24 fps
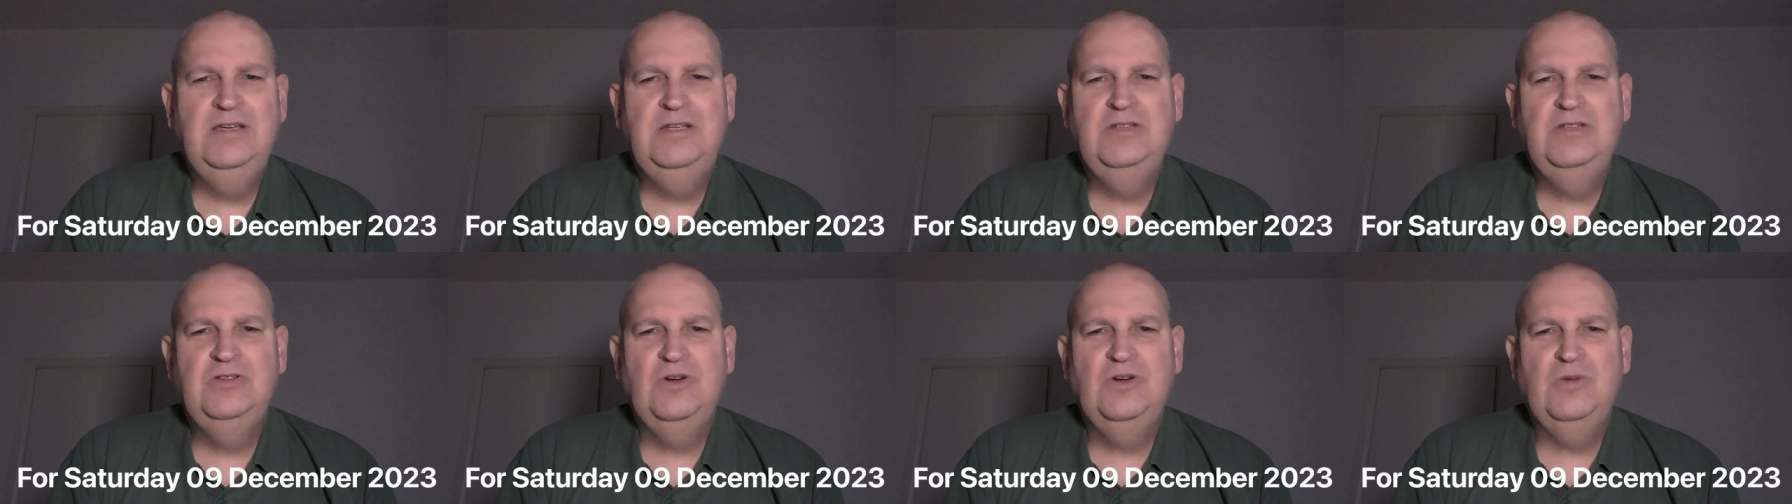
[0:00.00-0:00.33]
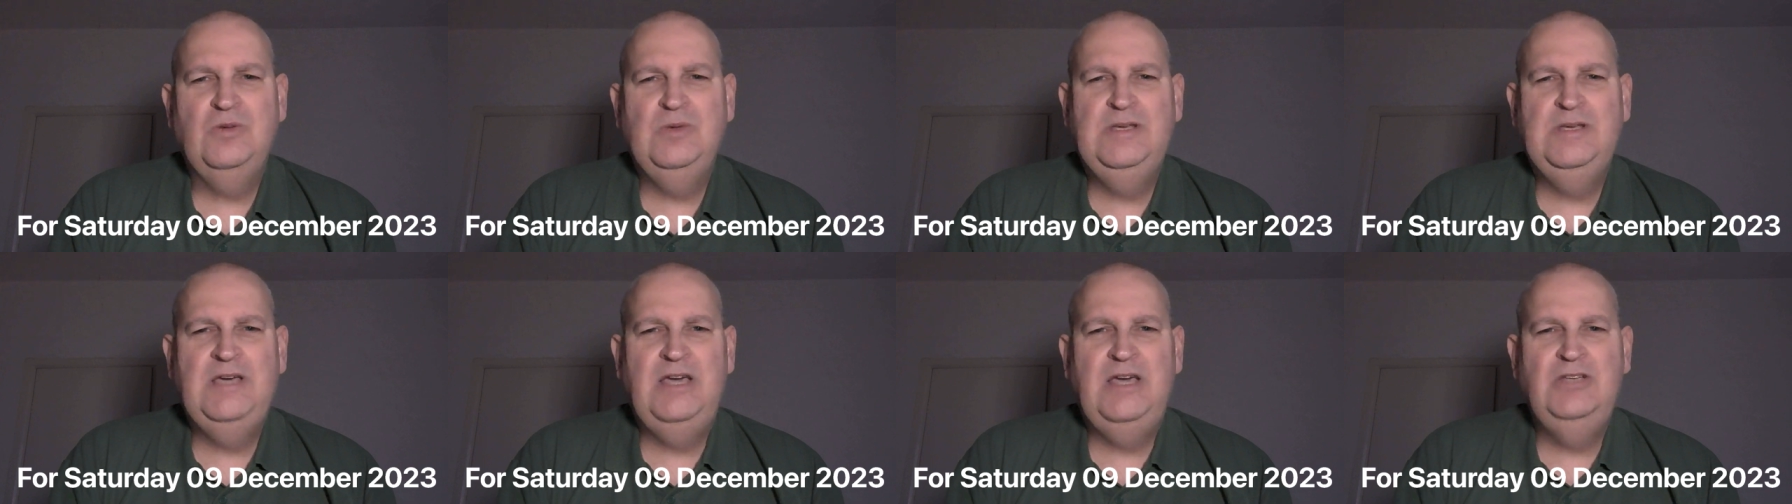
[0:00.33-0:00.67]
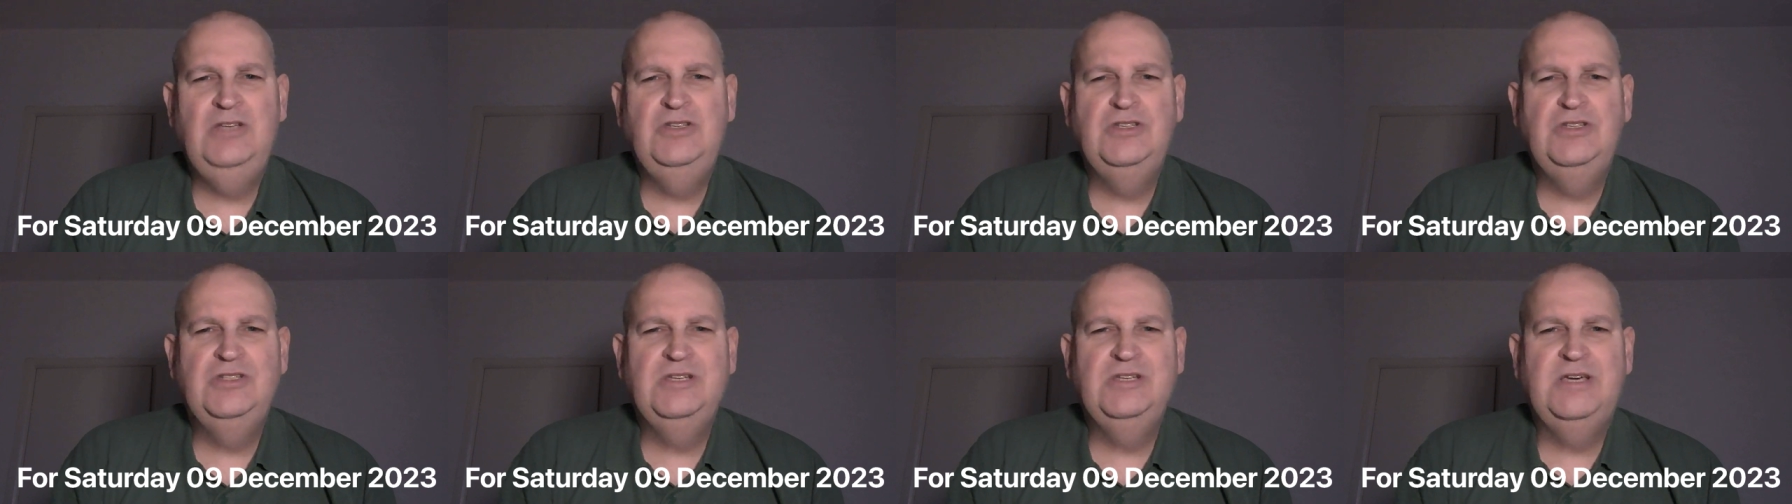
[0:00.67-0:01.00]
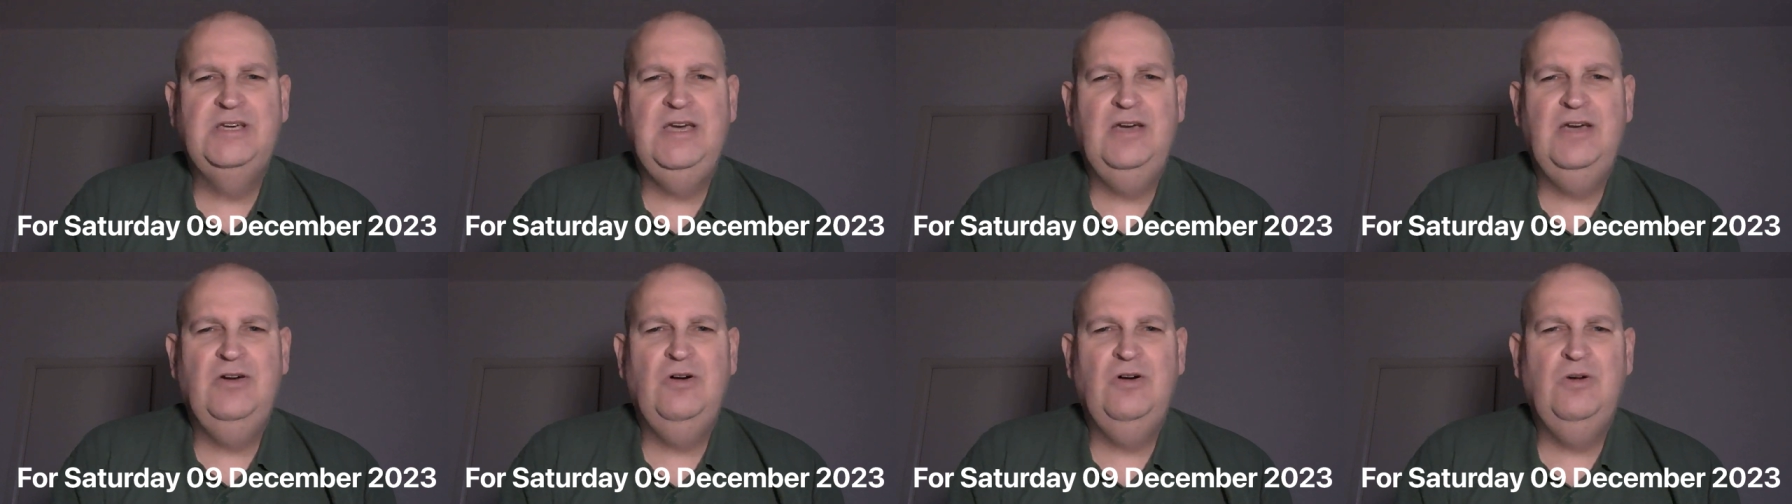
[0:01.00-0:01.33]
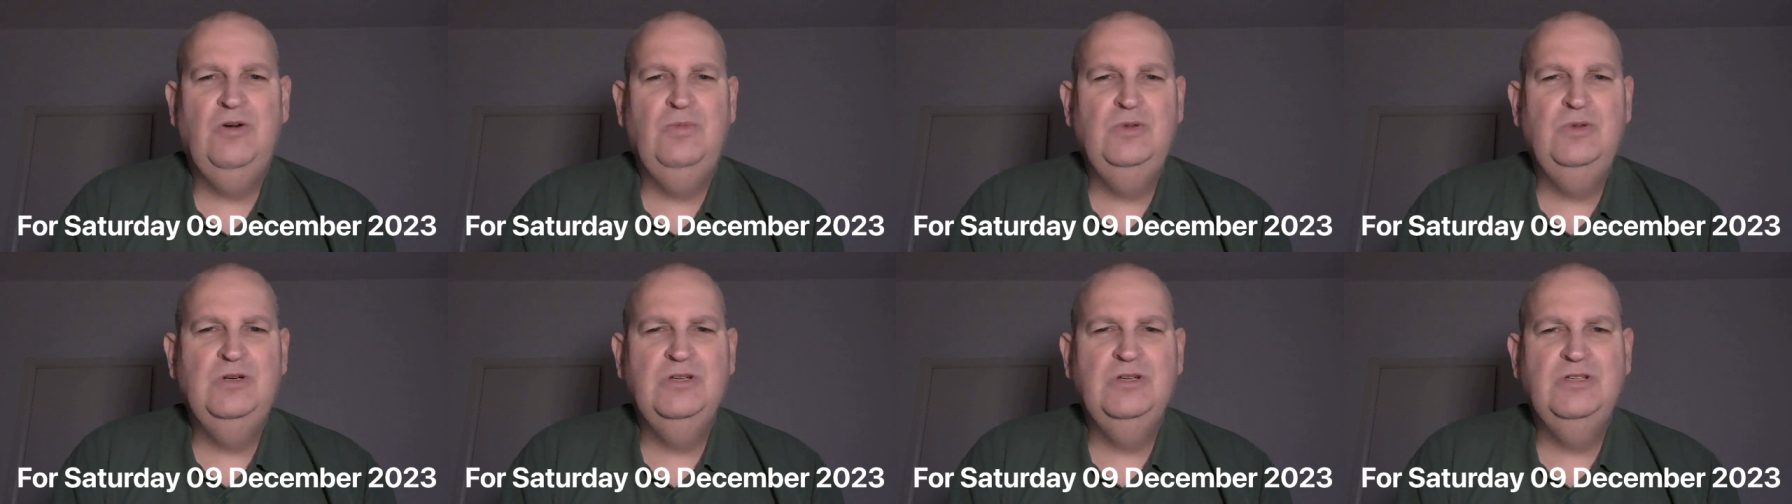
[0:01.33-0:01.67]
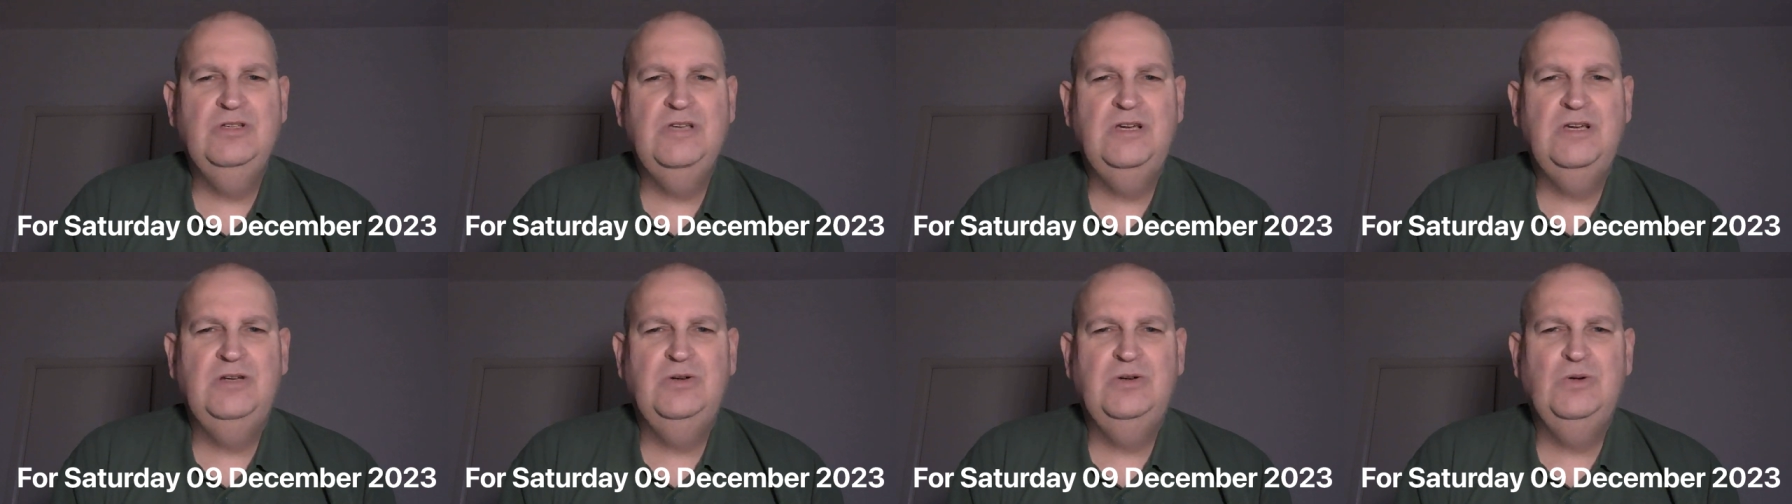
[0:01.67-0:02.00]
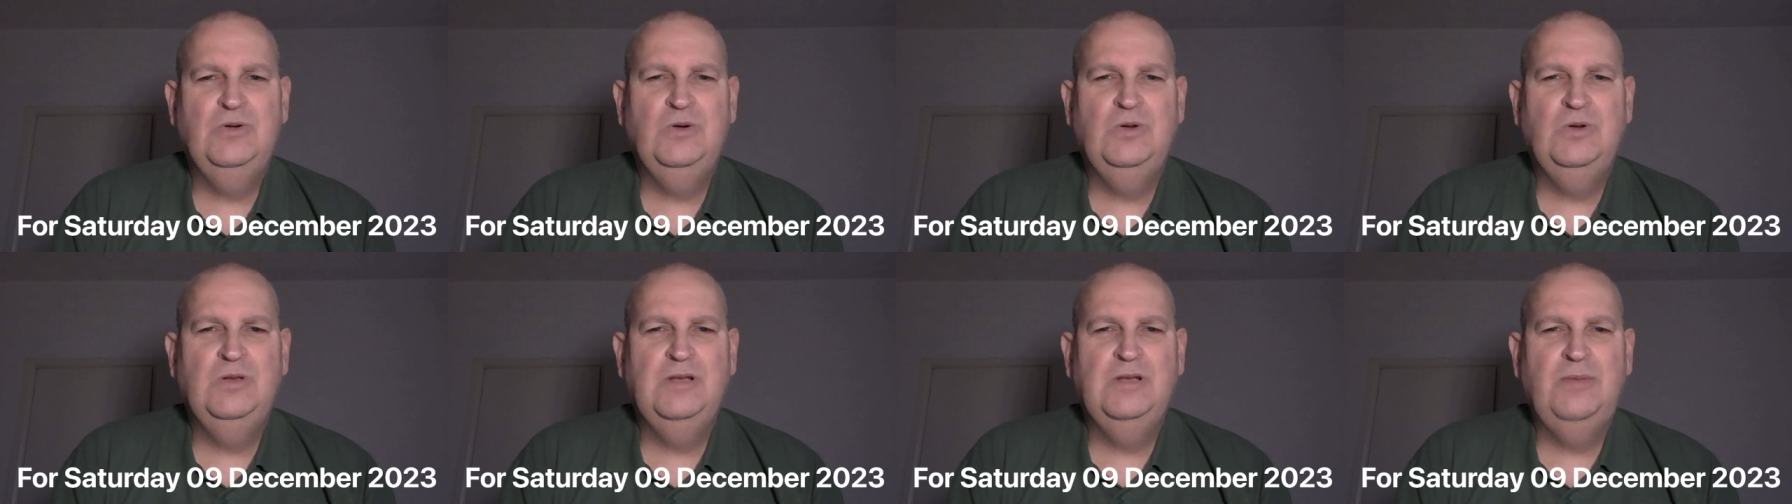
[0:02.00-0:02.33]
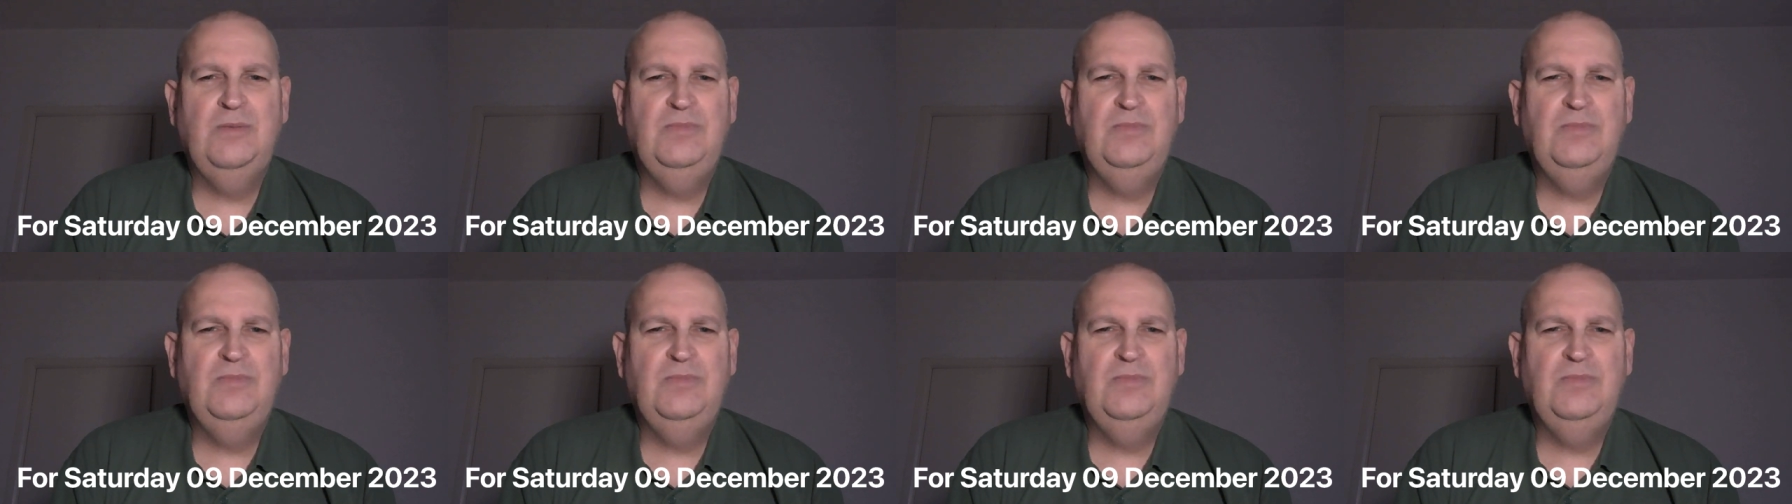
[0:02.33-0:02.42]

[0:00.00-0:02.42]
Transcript: And it took me ages to get home because I crawled